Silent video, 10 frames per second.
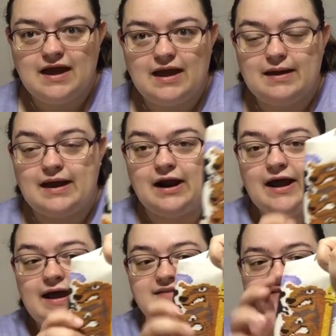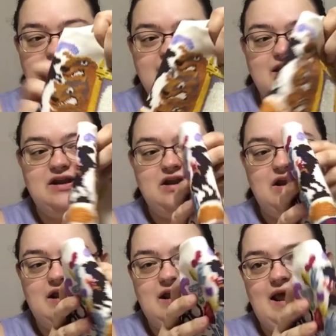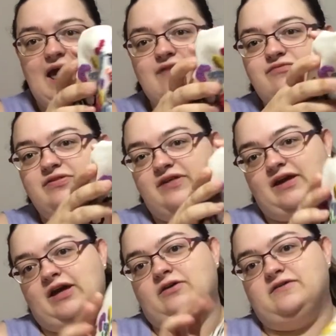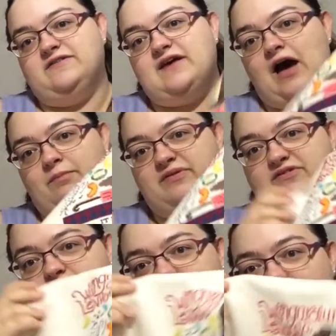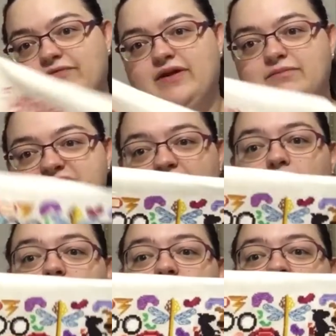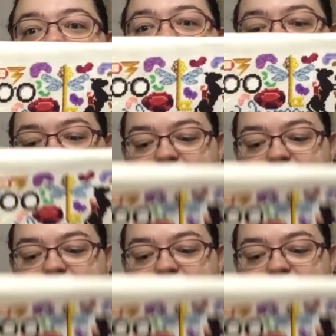And I had done everything else up until Fluffy. So all of that had been